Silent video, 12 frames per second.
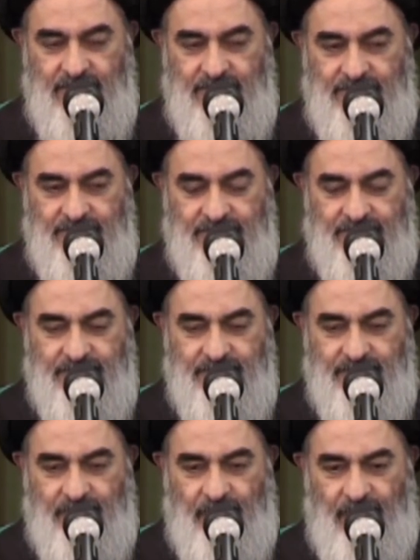
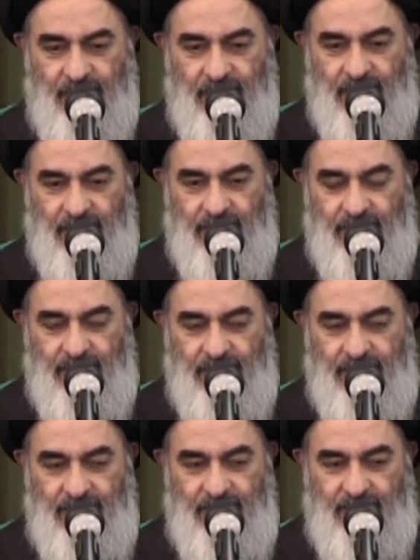
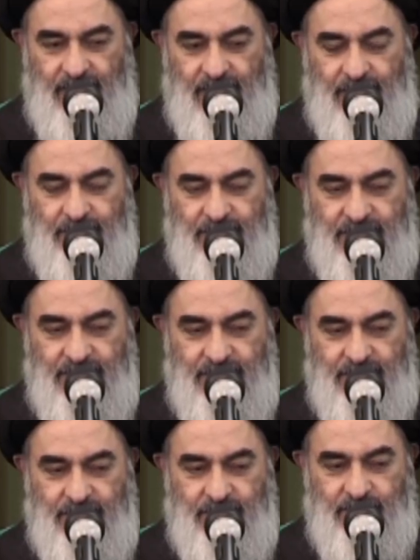
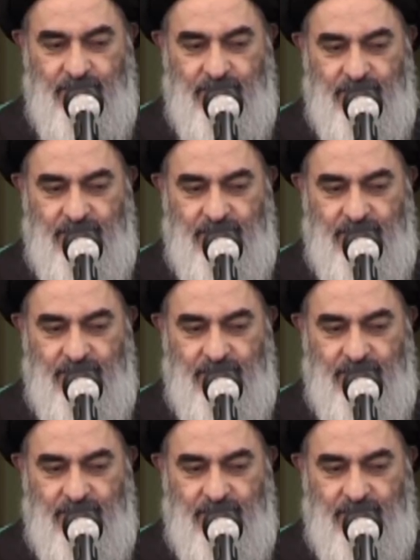Nothing is said.